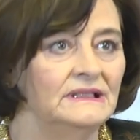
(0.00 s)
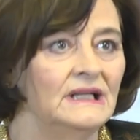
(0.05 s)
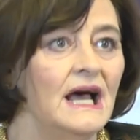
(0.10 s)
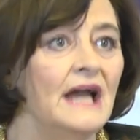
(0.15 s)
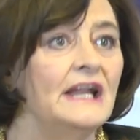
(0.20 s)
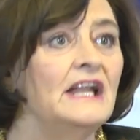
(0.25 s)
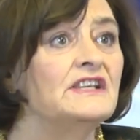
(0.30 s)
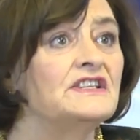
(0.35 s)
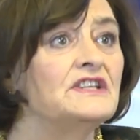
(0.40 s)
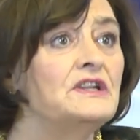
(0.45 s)

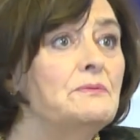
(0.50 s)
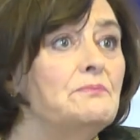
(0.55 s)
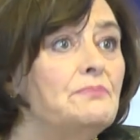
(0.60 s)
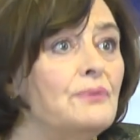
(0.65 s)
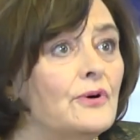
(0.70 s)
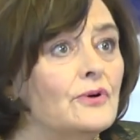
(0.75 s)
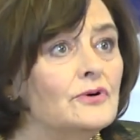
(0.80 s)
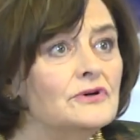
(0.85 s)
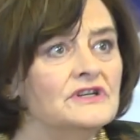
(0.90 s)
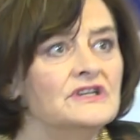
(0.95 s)
And it's an
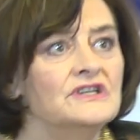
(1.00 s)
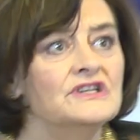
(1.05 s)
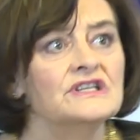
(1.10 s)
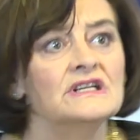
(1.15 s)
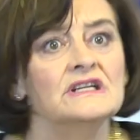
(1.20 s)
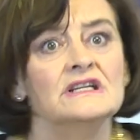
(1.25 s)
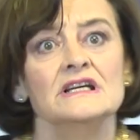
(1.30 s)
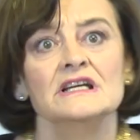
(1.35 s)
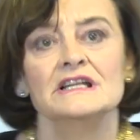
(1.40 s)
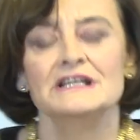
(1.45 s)
important
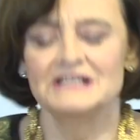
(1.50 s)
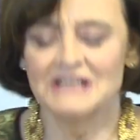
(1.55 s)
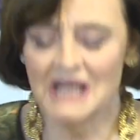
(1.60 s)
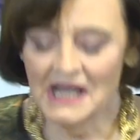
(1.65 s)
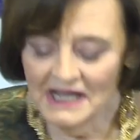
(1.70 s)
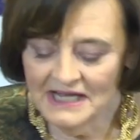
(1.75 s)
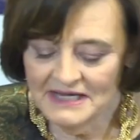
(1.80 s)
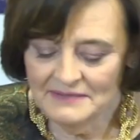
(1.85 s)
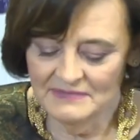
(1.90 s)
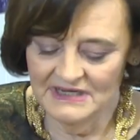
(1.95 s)
and
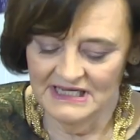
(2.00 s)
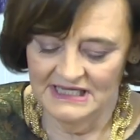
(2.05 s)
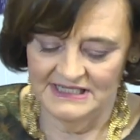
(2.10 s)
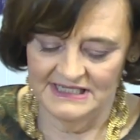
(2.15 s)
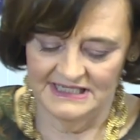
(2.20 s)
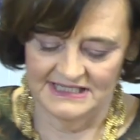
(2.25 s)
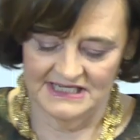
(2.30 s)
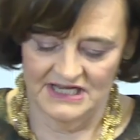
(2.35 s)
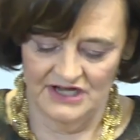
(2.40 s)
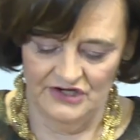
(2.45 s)
timely
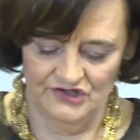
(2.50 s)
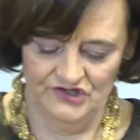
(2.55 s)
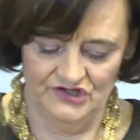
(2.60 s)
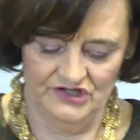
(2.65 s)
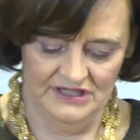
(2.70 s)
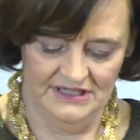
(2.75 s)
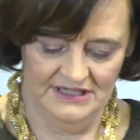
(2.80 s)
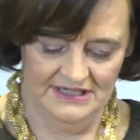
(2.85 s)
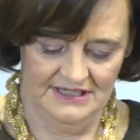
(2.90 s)
discussion,